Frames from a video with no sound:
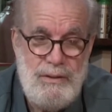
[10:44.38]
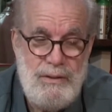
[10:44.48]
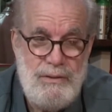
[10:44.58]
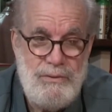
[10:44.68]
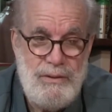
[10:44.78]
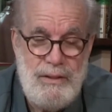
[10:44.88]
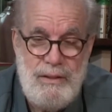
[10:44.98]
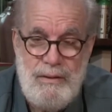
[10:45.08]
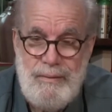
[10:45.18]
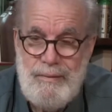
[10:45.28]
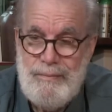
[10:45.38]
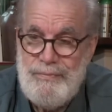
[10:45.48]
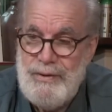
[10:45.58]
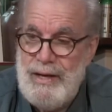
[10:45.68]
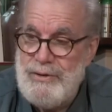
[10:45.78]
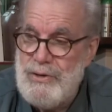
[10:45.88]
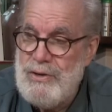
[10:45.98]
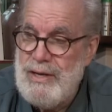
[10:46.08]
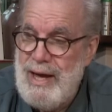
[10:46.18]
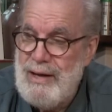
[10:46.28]
It's great. And it
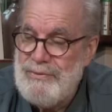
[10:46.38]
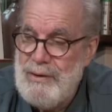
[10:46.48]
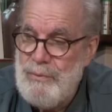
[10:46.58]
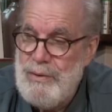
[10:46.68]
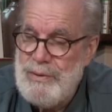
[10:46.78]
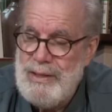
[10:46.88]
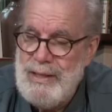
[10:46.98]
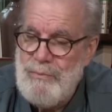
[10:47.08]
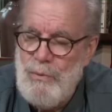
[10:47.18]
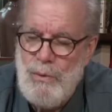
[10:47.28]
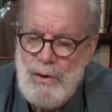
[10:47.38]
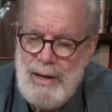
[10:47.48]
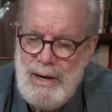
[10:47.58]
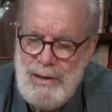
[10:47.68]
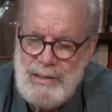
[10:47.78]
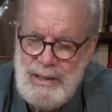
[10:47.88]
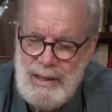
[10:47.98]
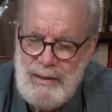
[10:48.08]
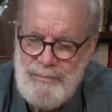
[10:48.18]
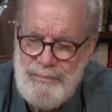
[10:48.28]
turned out that we were getting more
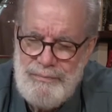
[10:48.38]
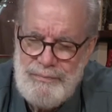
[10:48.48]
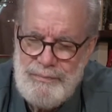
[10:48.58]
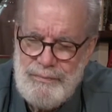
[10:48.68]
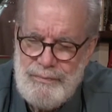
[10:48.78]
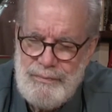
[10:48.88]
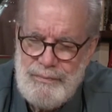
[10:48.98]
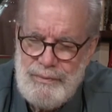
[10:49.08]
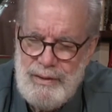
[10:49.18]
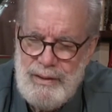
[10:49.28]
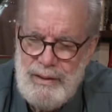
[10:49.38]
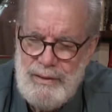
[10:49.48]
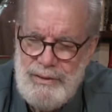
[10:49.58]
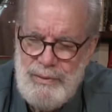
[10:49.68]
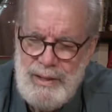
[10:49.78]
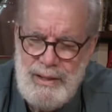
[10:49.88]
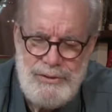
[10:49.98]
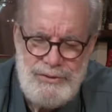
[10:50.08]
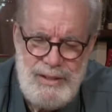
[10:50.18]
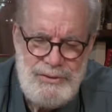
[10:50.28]
airtime doing
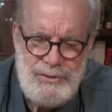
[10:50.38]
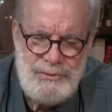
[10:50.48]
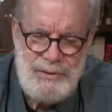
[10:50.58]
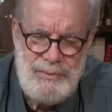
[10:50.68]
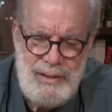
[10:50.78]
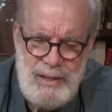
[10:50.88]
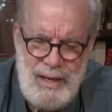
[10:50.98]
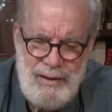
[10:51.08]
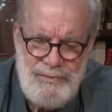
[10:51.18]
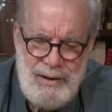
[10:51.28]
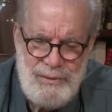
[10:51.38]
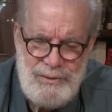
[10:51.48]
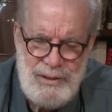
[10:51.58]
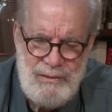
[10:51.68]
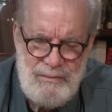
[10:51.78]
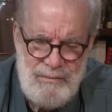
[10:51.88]
interstitials than we did a half-hour show.